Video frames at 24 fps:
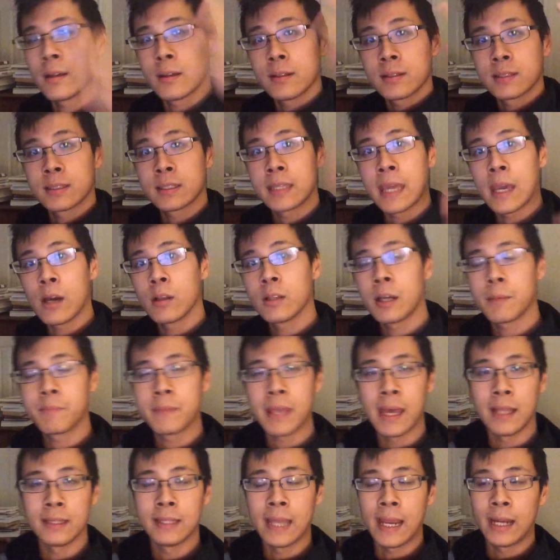scale up
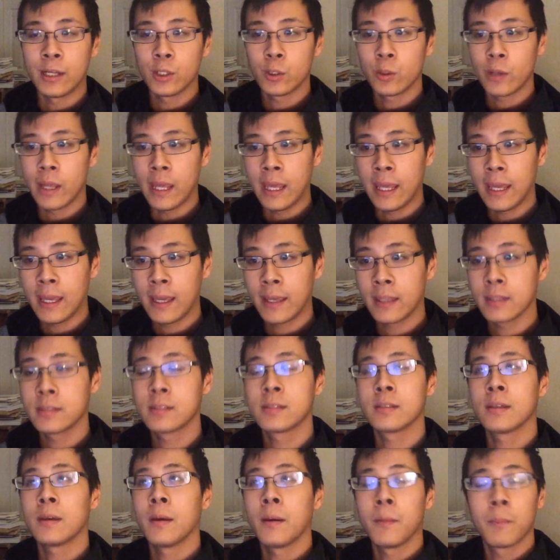that ladder
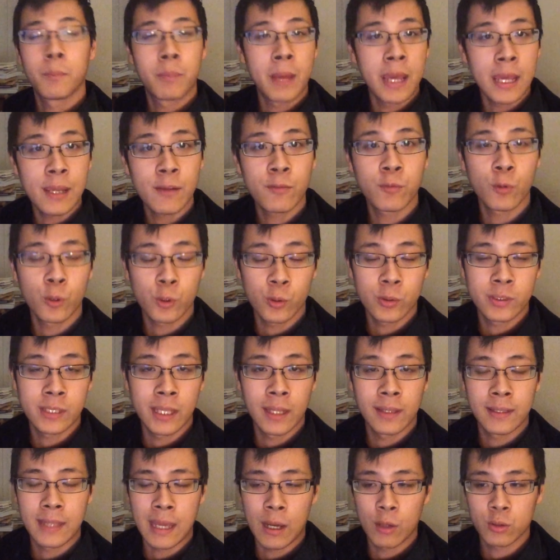and pay for your
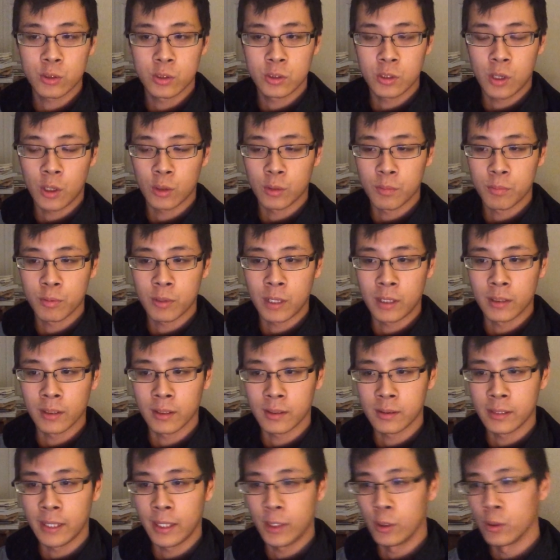$10,000
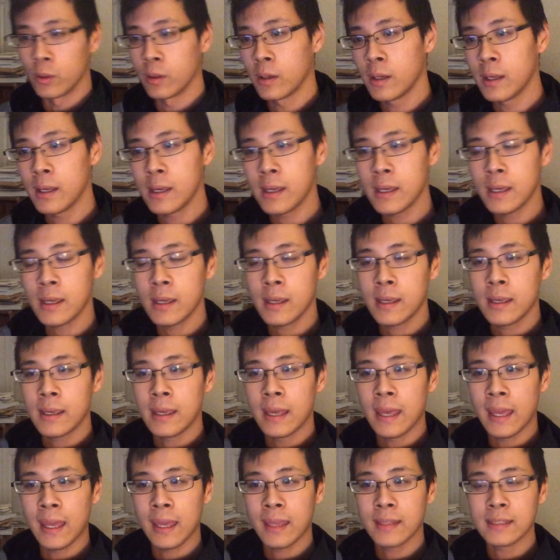product later.
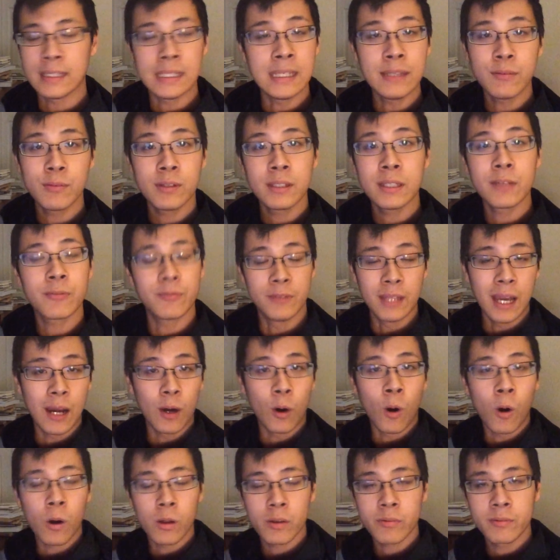And even if not
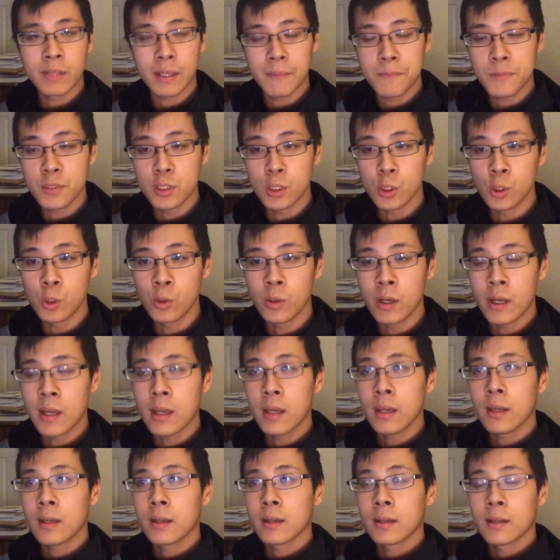all of them do,
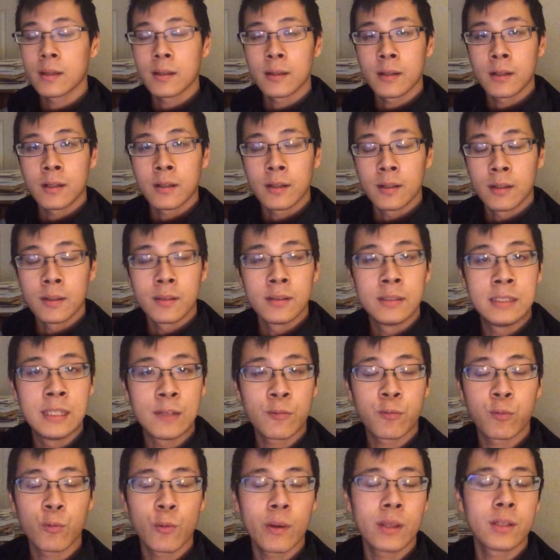
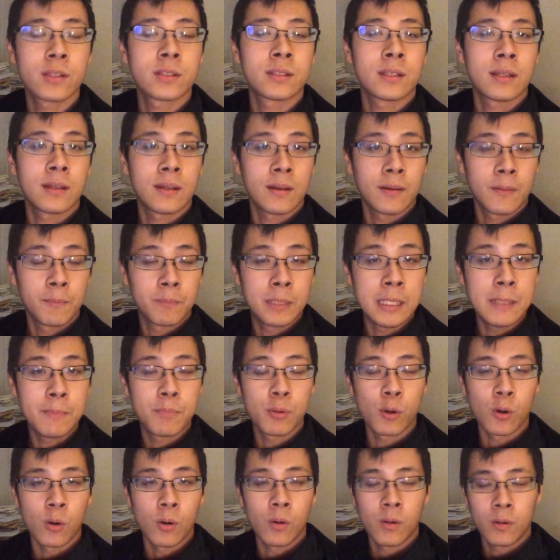different
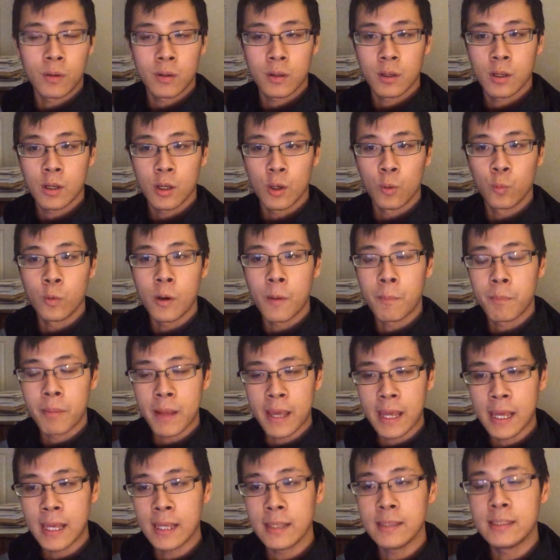people will
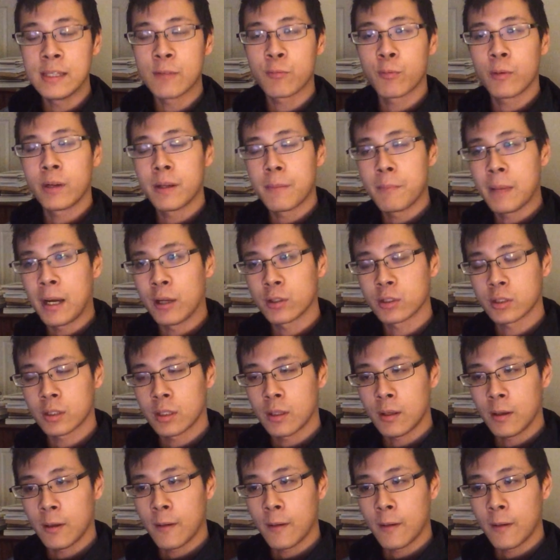pay different amounts